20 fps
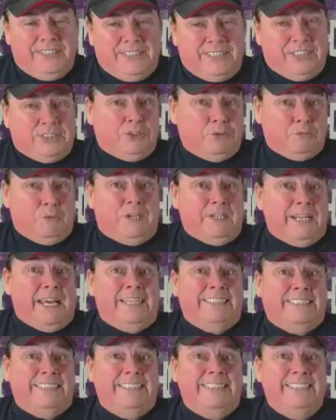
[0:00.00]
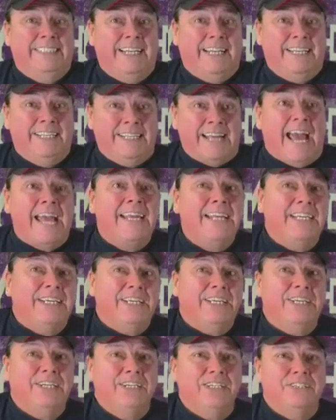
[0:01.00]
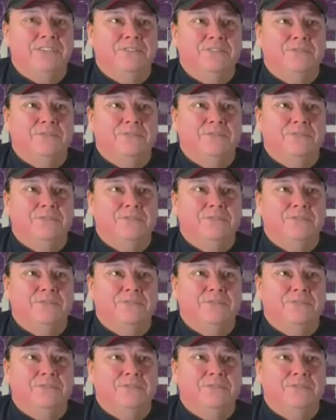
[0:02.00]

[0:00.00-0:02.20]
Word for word: this is what 1990